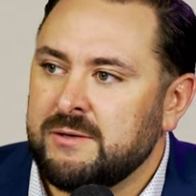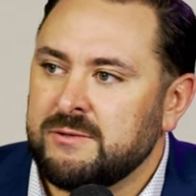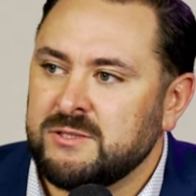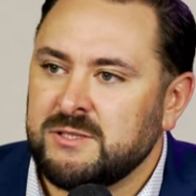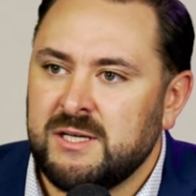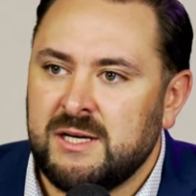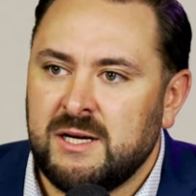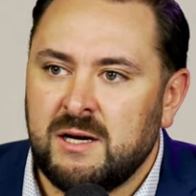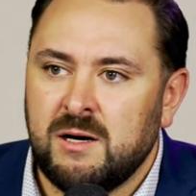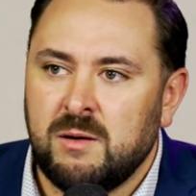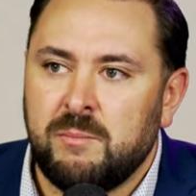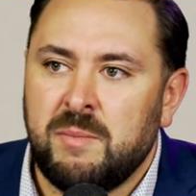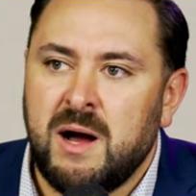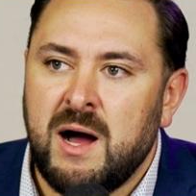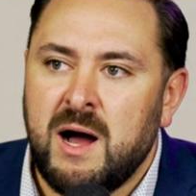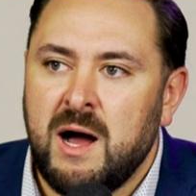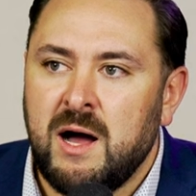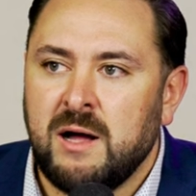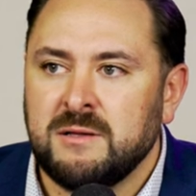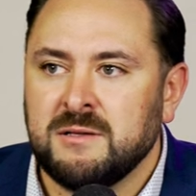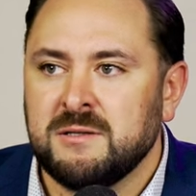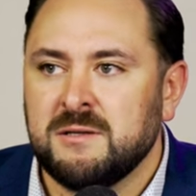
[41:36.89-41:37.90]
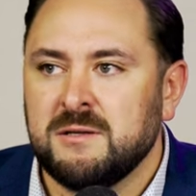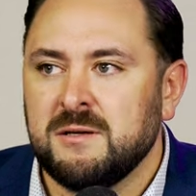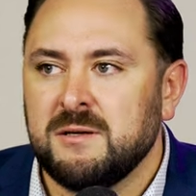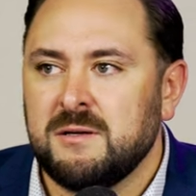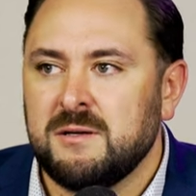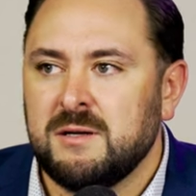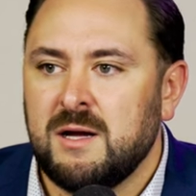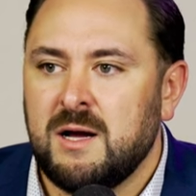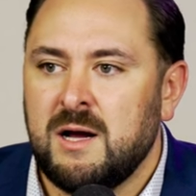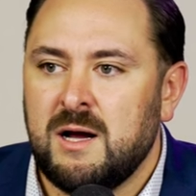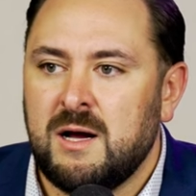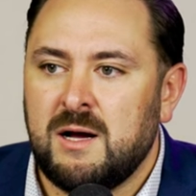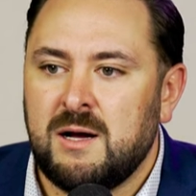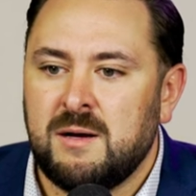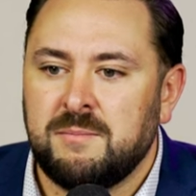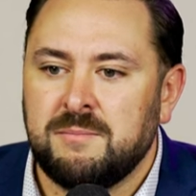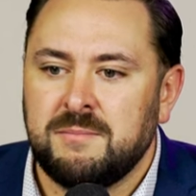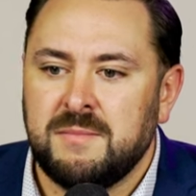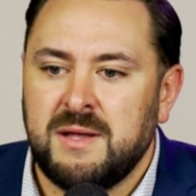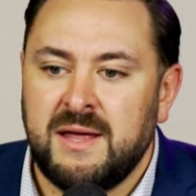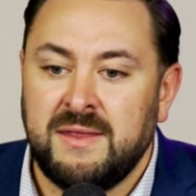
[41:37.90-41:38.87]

I was there, Pollard, um, yeah.